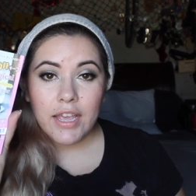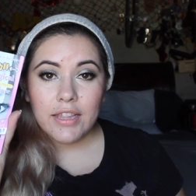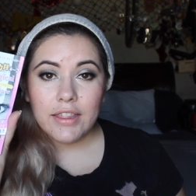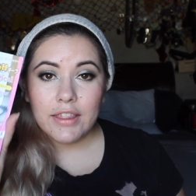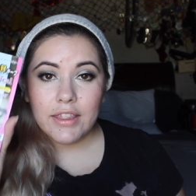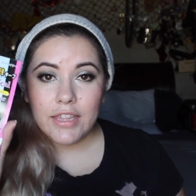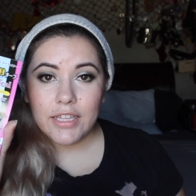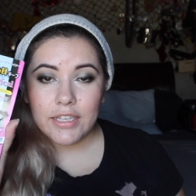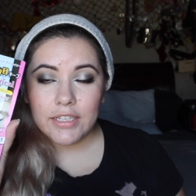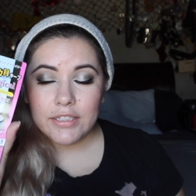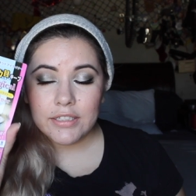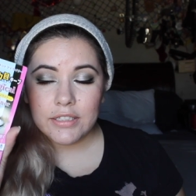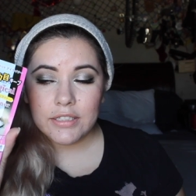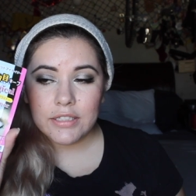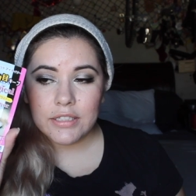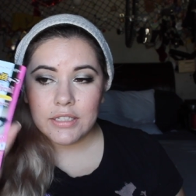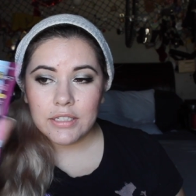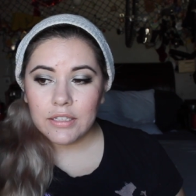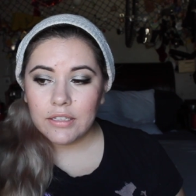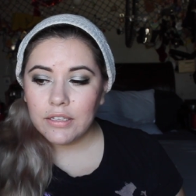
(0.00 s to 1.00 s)

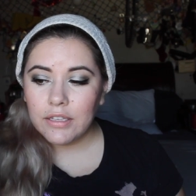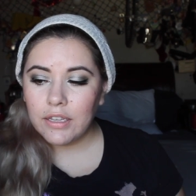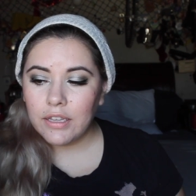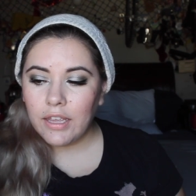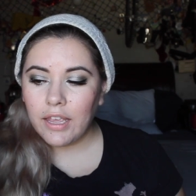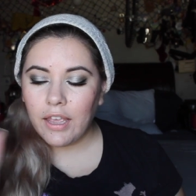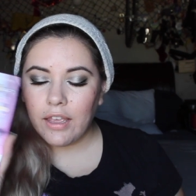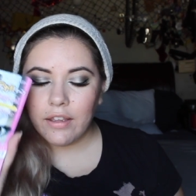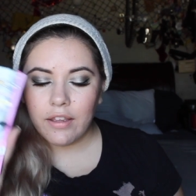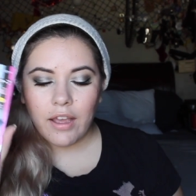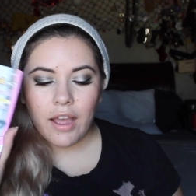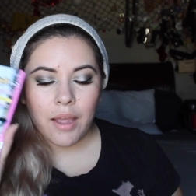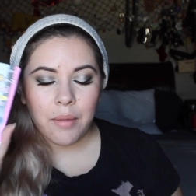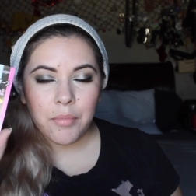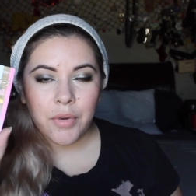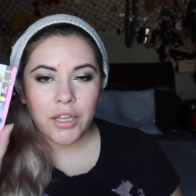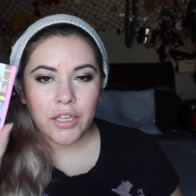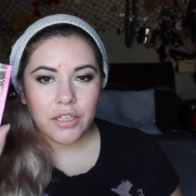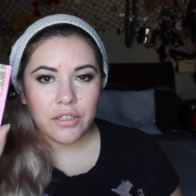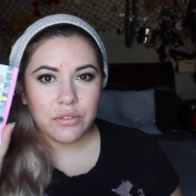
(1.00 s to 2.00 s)
This,
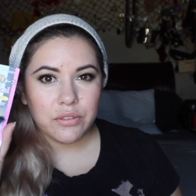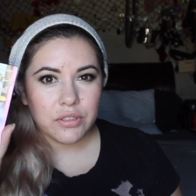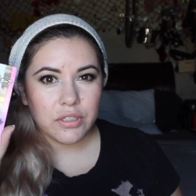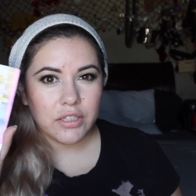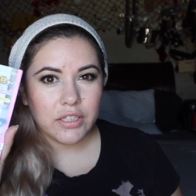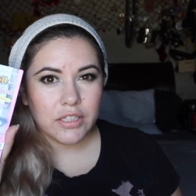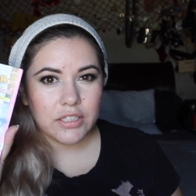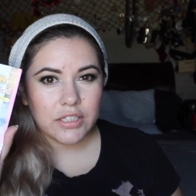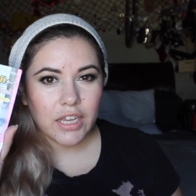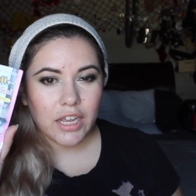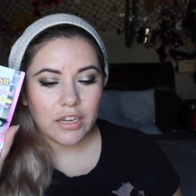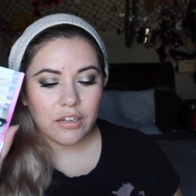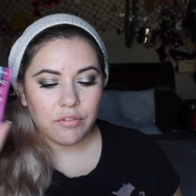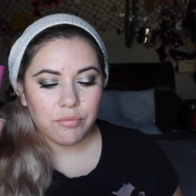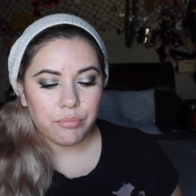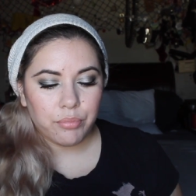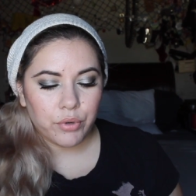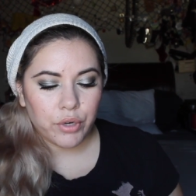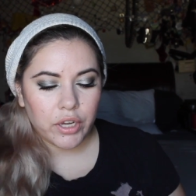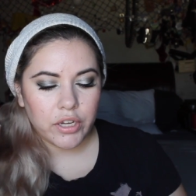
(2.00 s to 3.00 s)
I'm not used to this kind
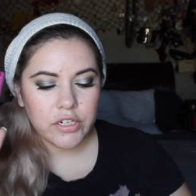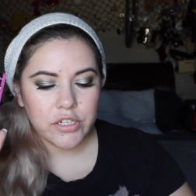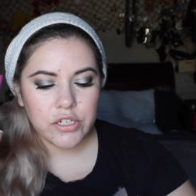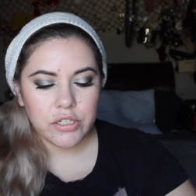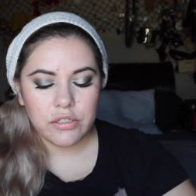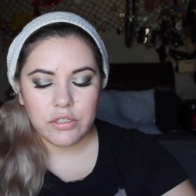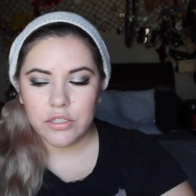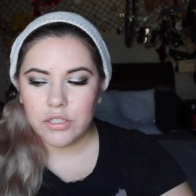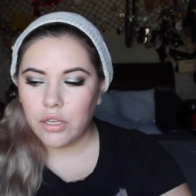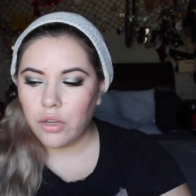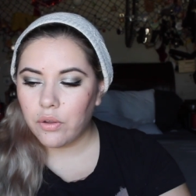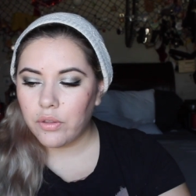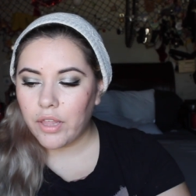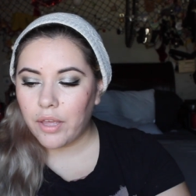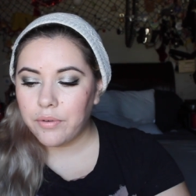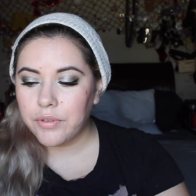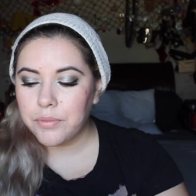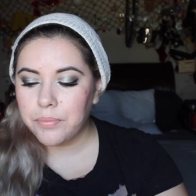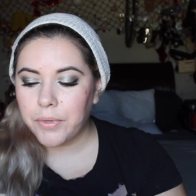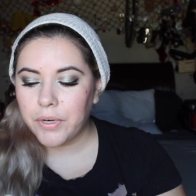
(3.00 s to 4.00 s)
of brush, so
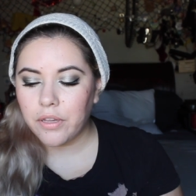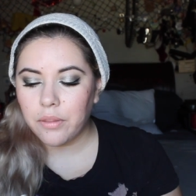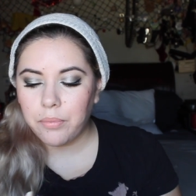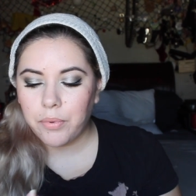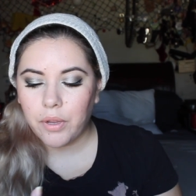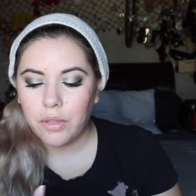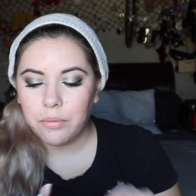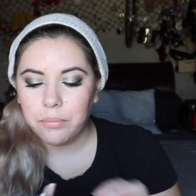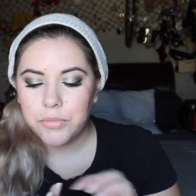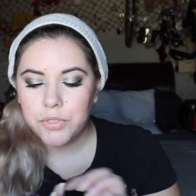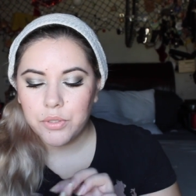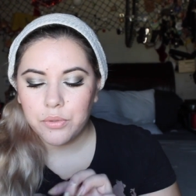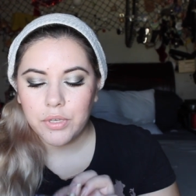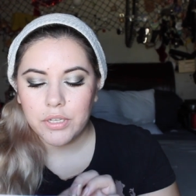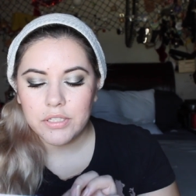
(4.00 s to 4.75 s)
that was part of the problem too.